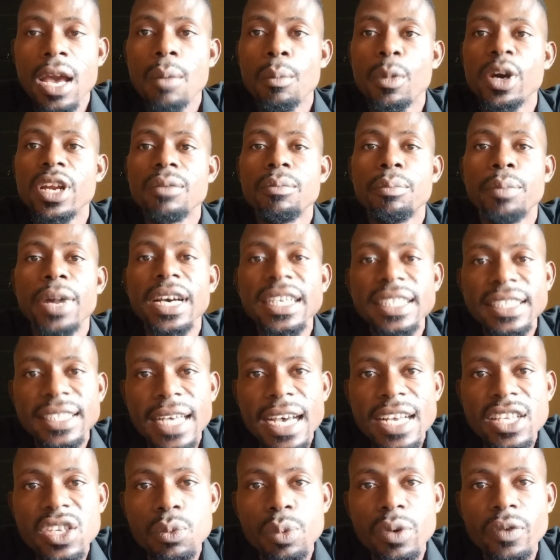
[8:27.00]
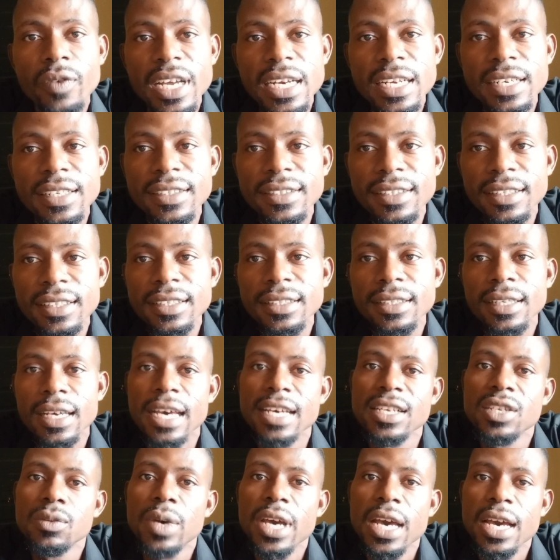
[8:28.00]
But the best time to prevent a disease,
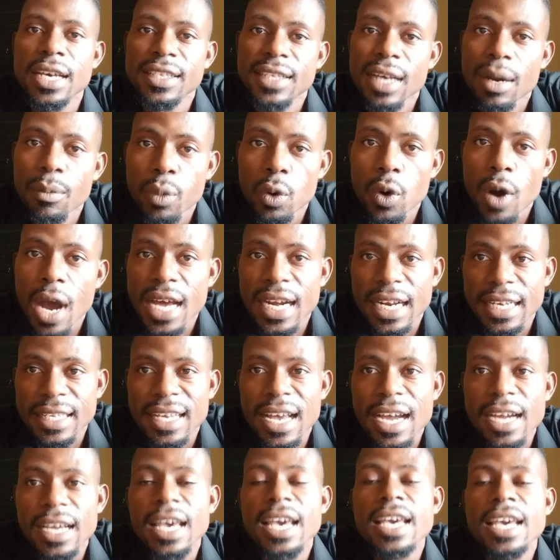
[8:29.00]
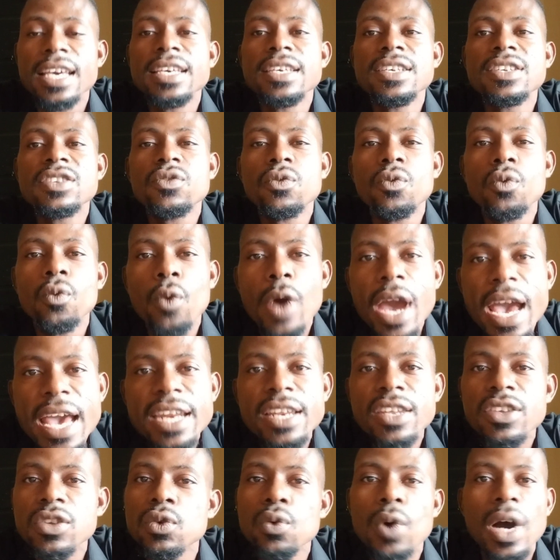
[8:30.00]
example heart attack, is
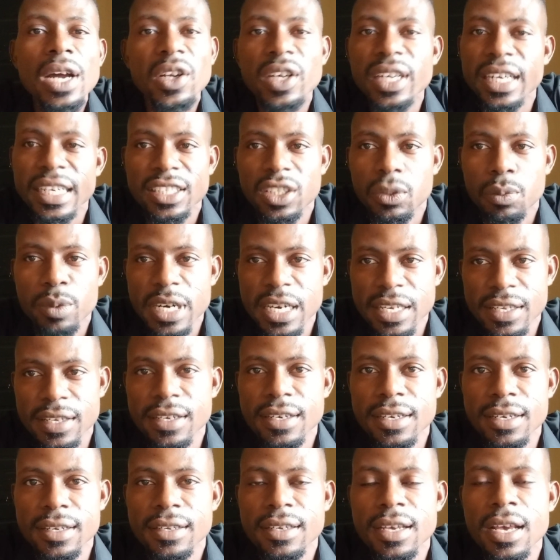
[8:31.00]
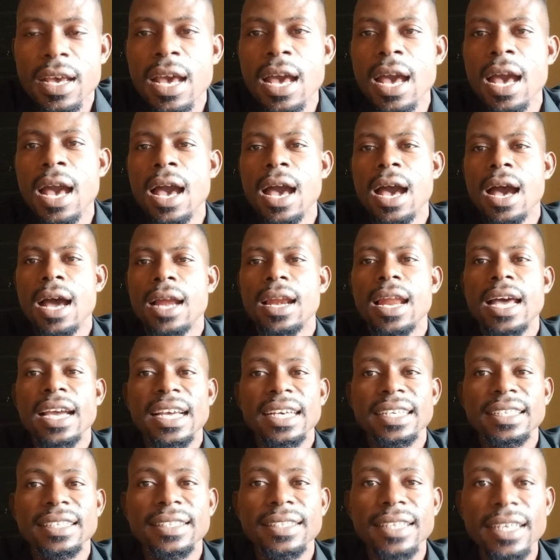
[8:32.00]
when you are not experiencing it. Like
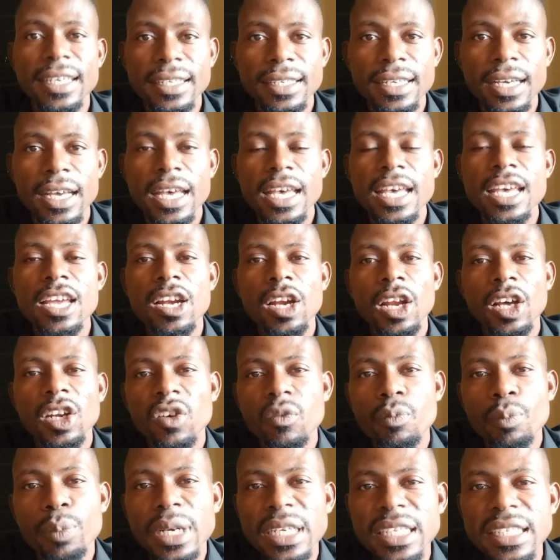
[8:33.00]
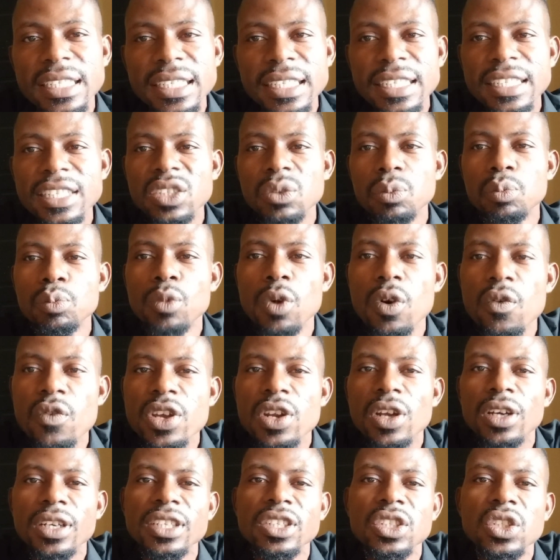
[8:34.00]
I said, a lot of persons
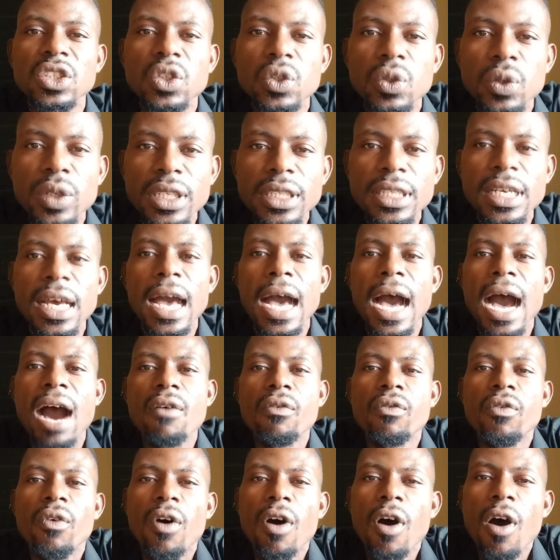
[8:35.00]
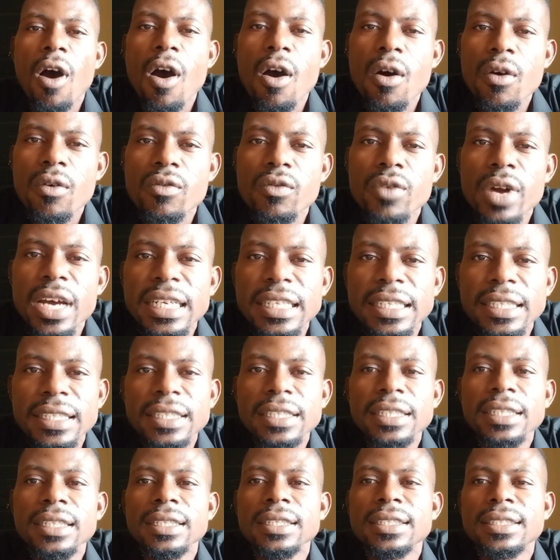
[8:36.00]
moving on the street have
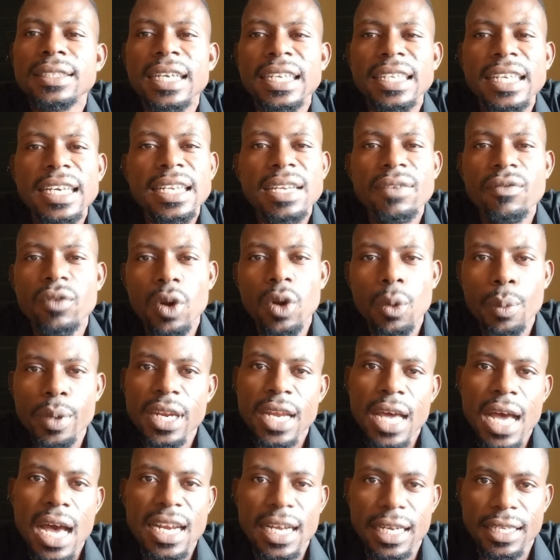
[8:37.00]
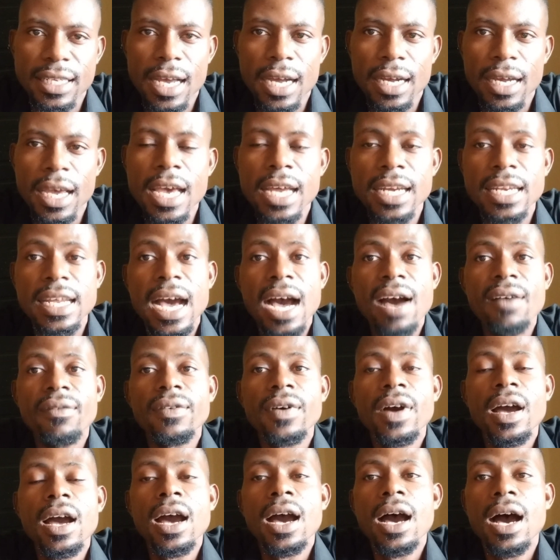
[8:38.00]
already started developing heart attack. They have
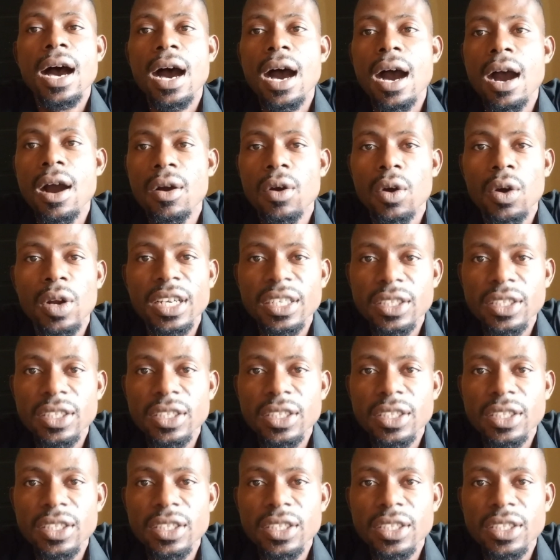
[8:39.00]
a